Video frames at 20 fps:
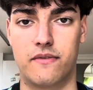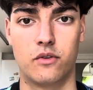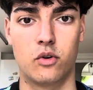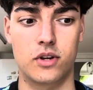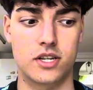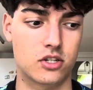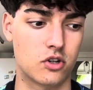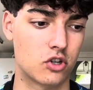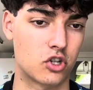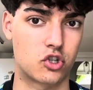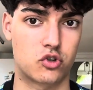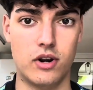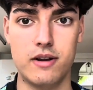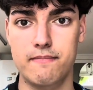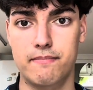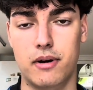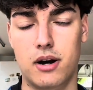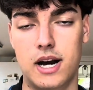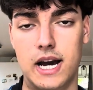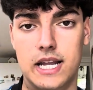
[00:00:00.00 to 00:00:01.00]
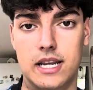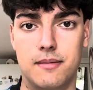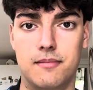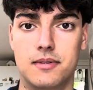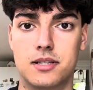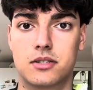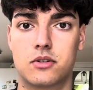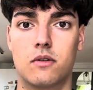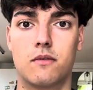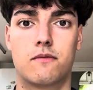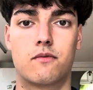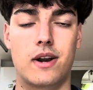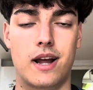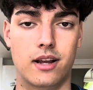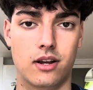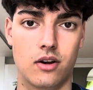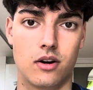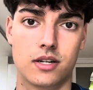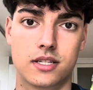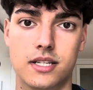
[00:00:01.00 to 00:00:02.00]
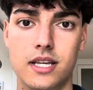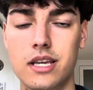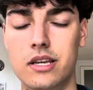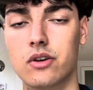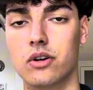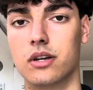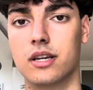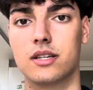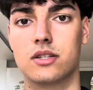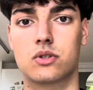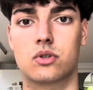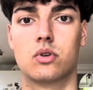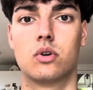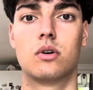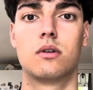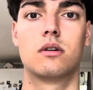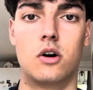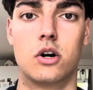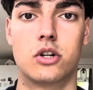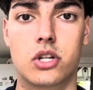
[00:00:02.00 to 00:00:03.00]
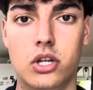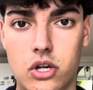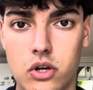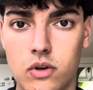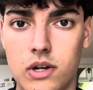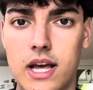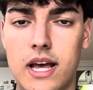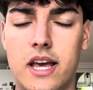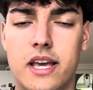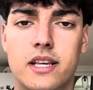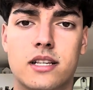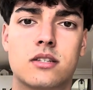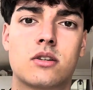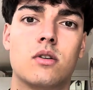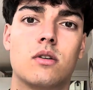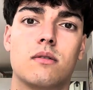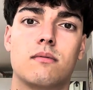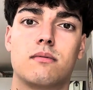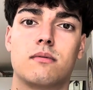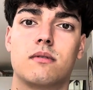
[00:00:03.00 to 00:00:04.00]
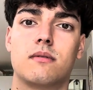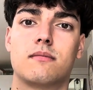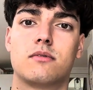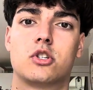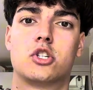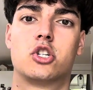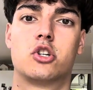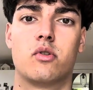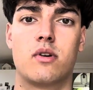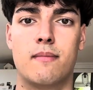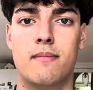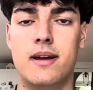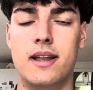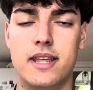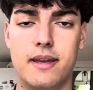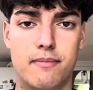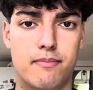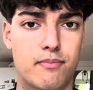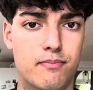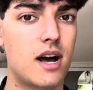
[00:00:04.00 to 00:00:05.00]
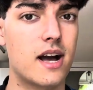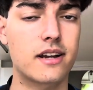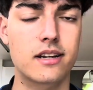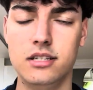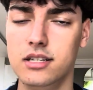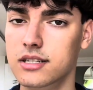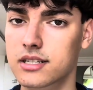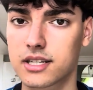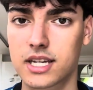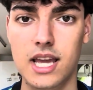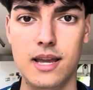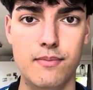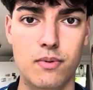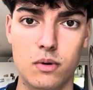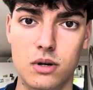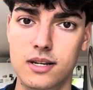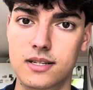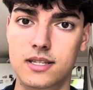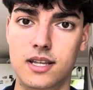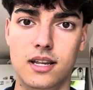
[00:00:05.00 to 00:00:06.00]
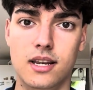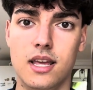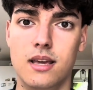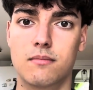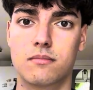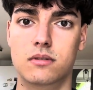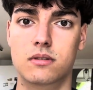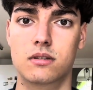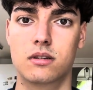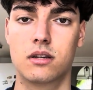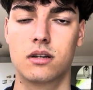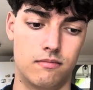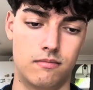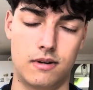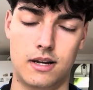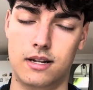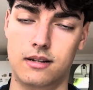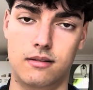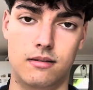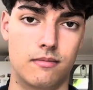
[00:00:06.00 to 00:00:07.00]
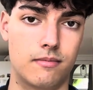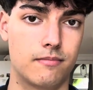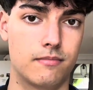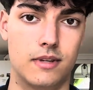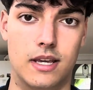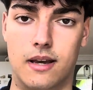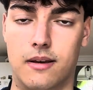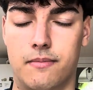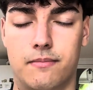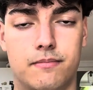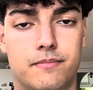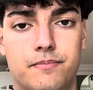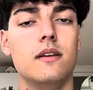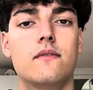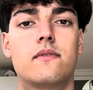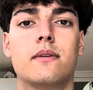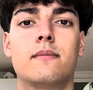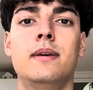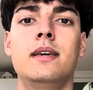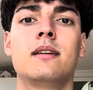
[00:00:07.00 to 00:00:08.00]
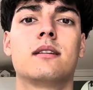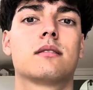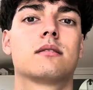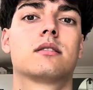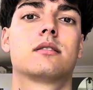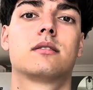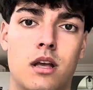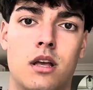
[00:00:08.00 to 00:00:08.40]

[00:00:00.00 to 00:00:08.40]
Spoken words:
not, he's got Trent behind him. He's got Fran Garcia. He's got Arda Güler. He's got Tchouaméni. I could just keep on listing names. And yeah, for me,